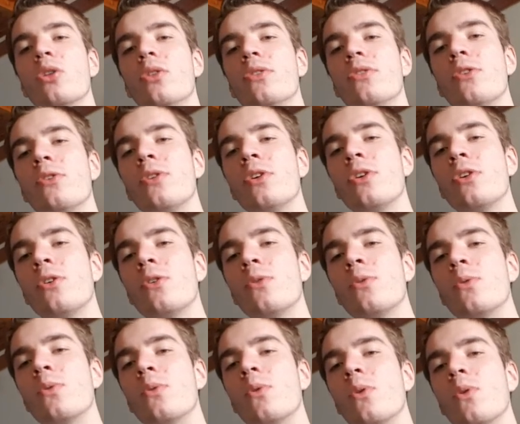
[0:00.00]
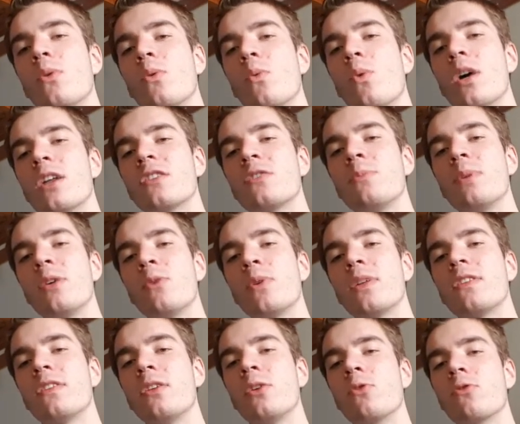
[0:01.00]
do you want to be
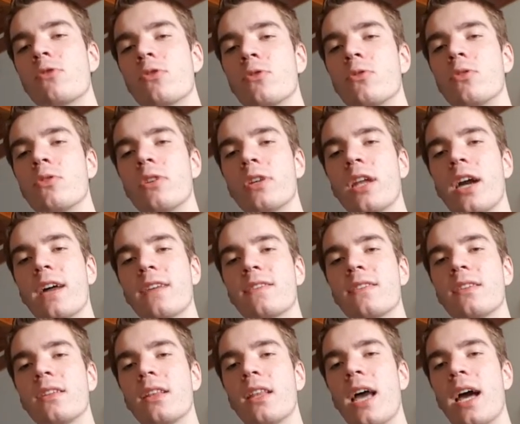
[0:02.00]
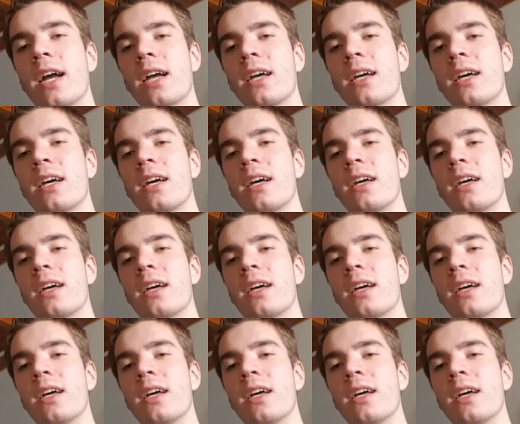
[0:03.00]
with the new rule or not? Like,